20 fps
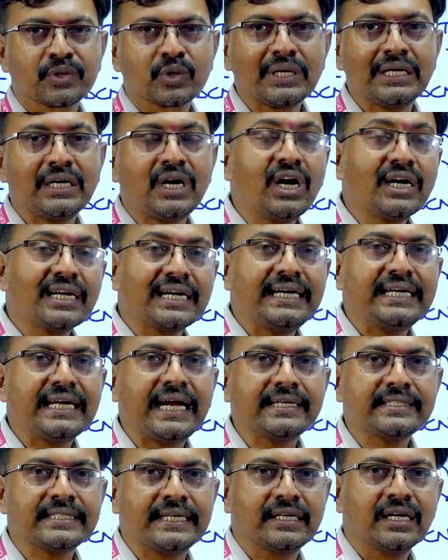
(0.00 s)
Okay, not right
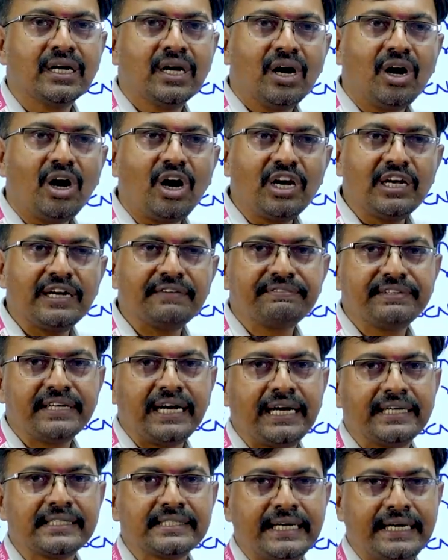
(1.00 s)
hand side, all left
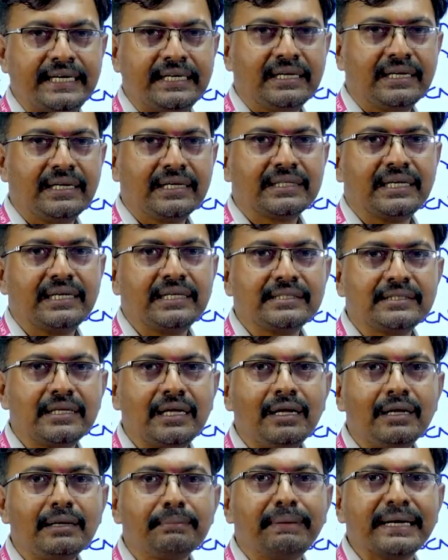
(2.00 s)
hand side. That is
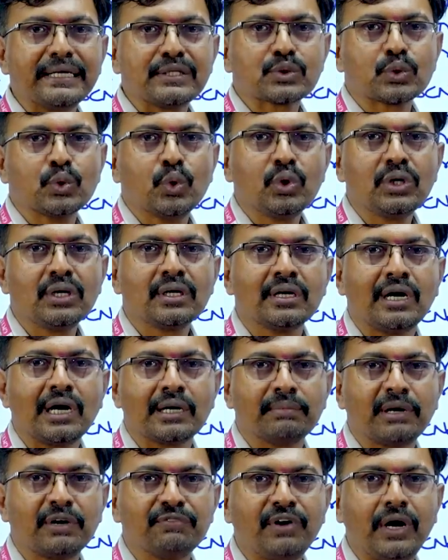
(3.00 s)
a Boyce-Codd
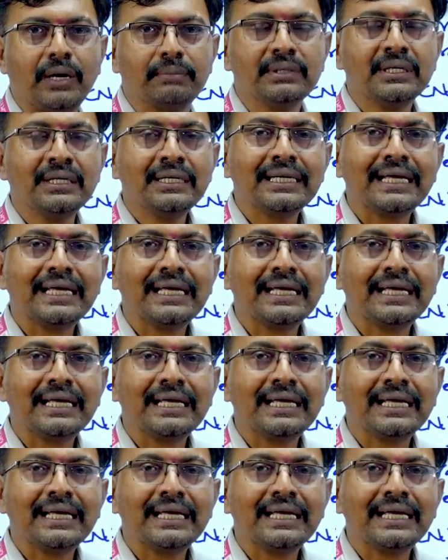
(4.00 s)
normal form.